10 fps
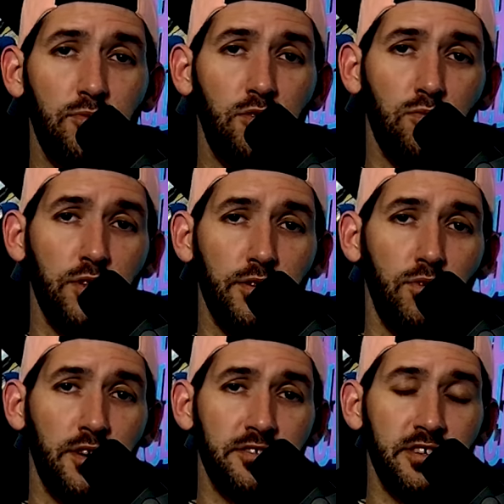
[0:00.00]
we don't really
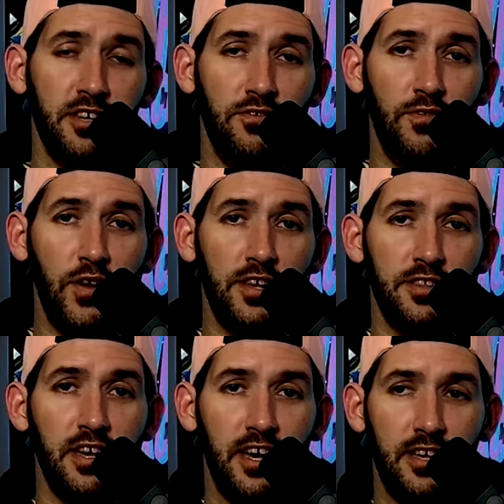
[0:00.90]
want to see
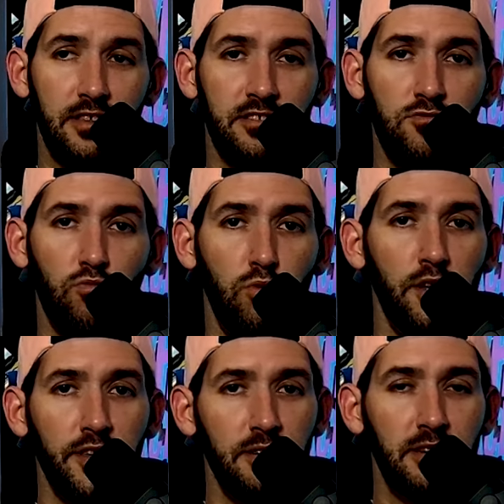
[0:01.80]
Fanatec's
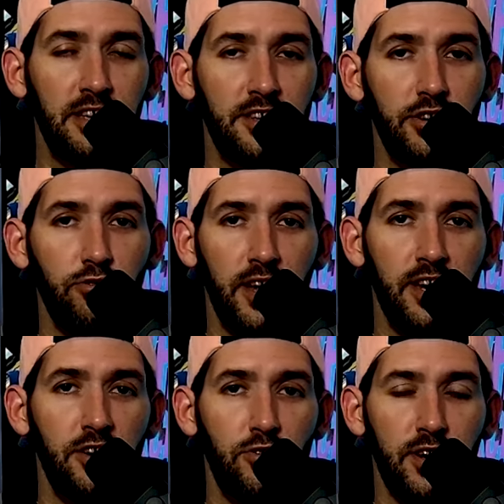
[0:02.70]
quality get
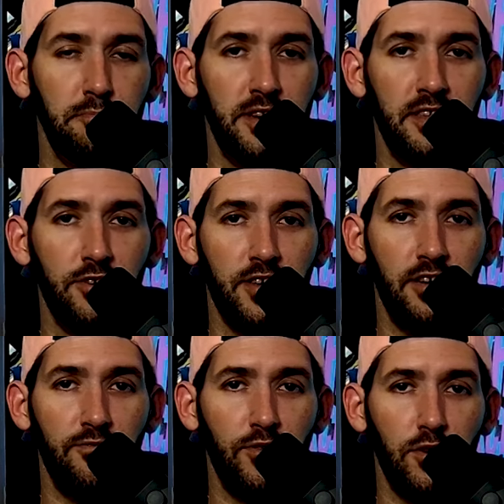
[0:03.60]
degraded or anybody
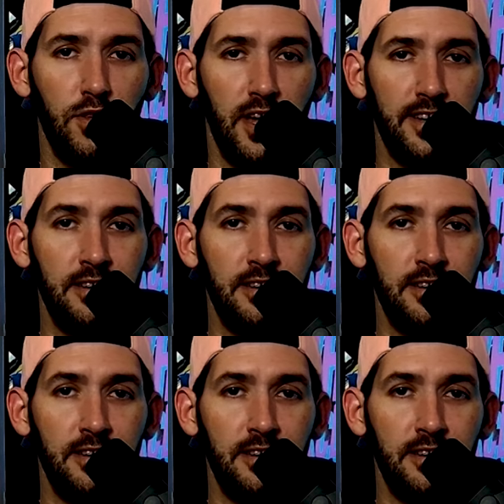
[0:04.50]
looking for